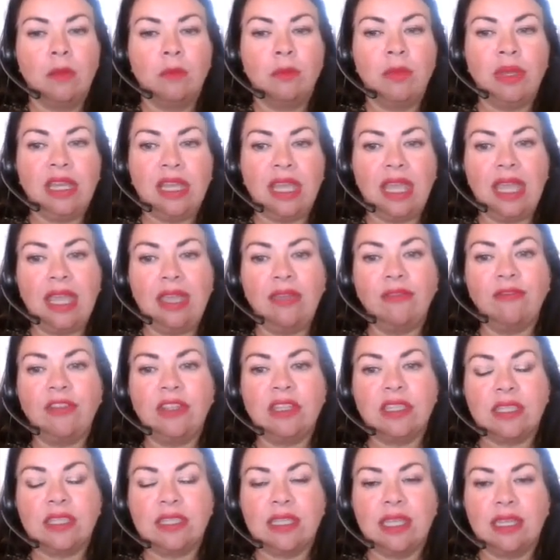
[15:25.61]
But if
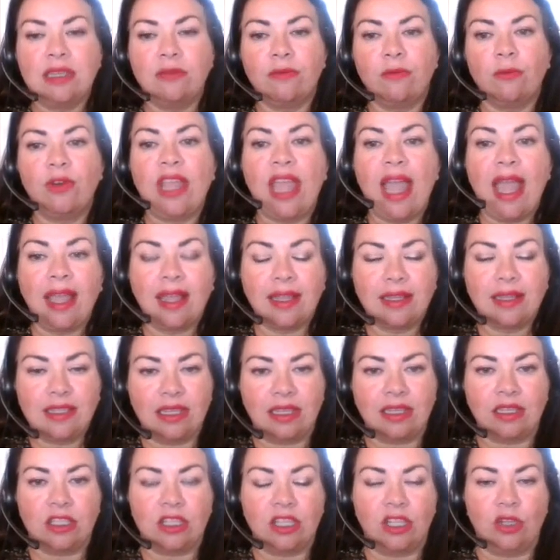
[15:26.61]
instead of
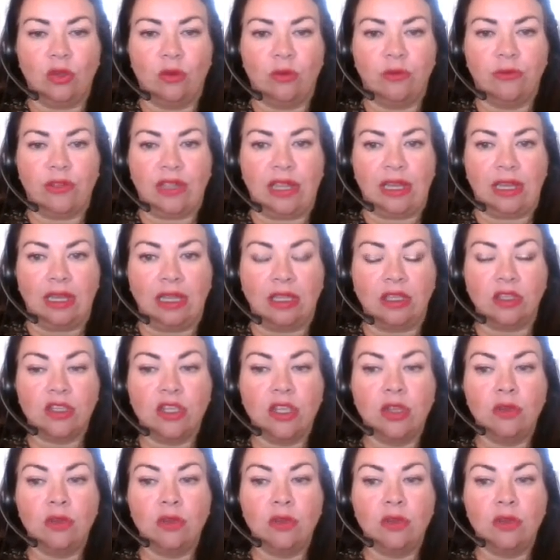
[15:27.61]
reacting to your feelings,